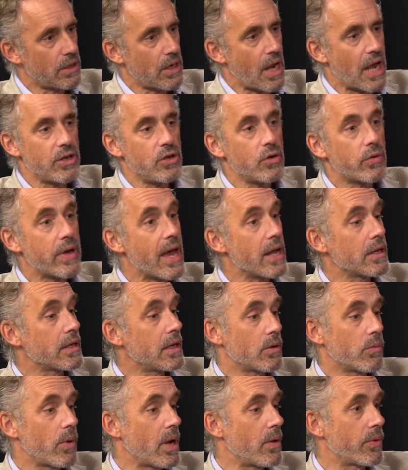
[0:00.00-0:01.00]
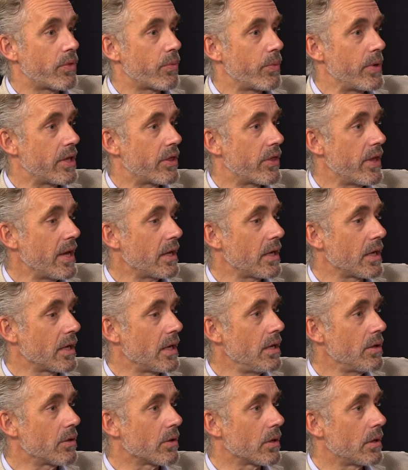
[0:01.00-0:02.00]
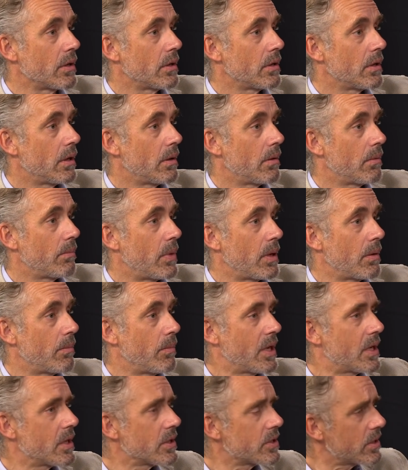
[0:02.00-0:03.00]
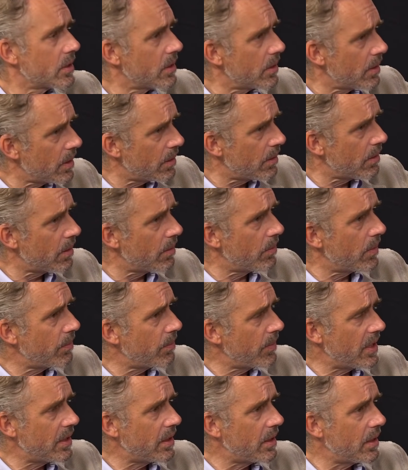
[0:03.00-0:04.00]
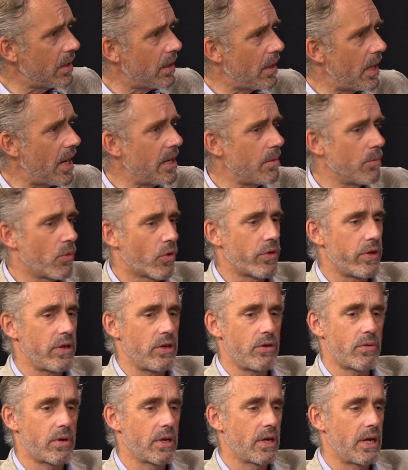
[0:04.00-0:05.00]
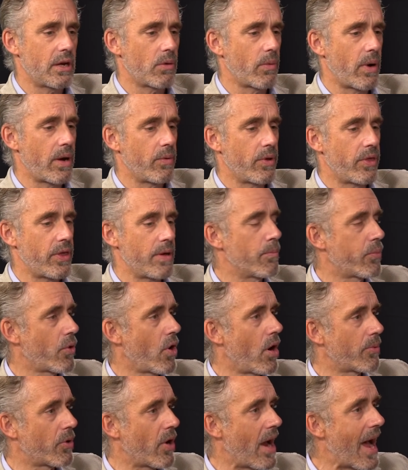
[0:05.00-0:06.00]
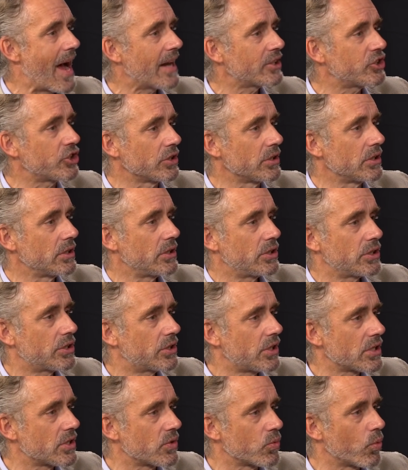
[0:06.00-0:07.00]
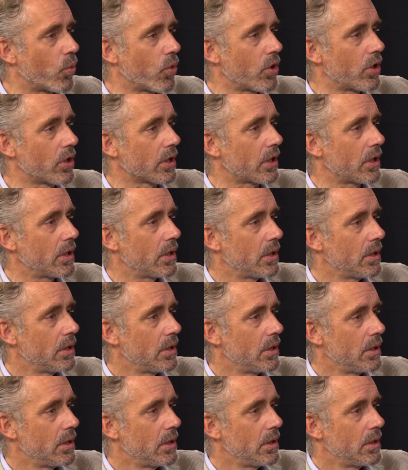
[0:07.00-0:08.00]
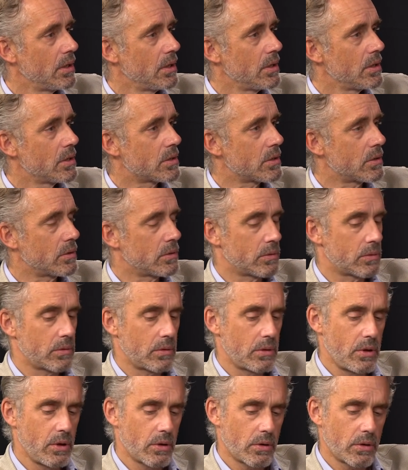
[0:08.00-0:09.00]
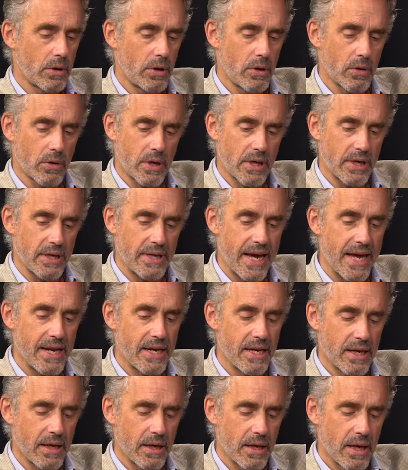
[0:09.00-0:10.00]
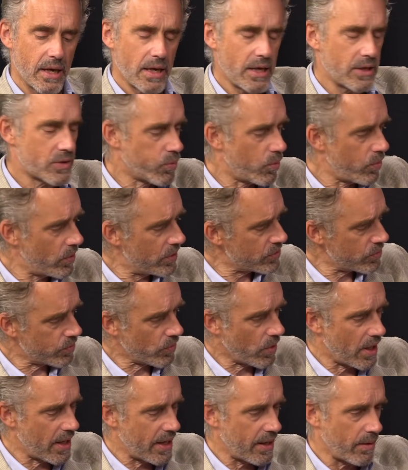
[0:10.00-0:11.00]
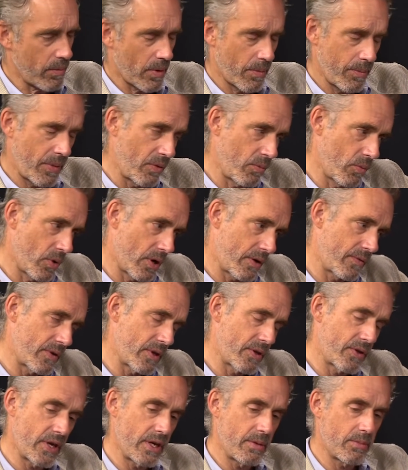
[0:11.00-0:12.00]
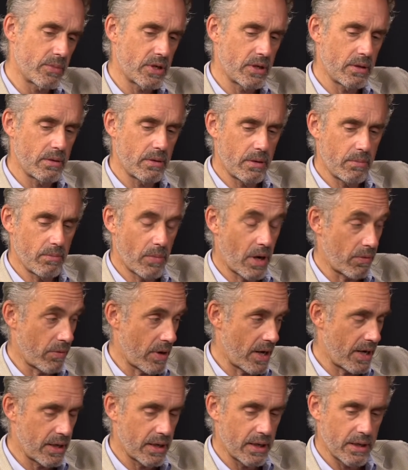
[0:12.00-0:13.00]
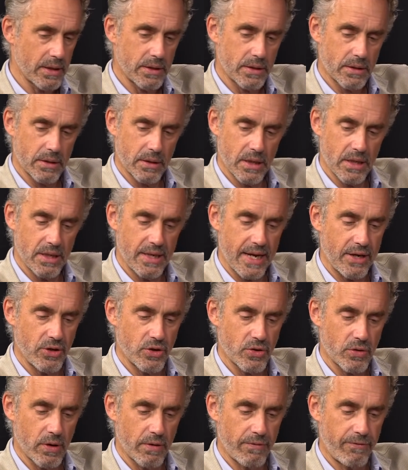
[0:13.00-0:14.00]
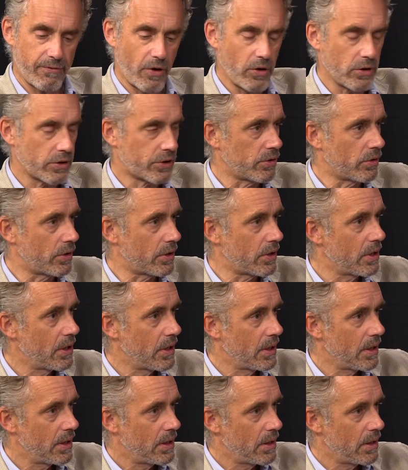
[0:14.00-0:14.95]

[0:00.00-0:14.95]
And and you can't get away with weak thinking either, because I mean any more than you can get away with improper action. It just doesn't work. So you're you're contending. It's it's why I mean one of the themes in my writing is the danger of falsehood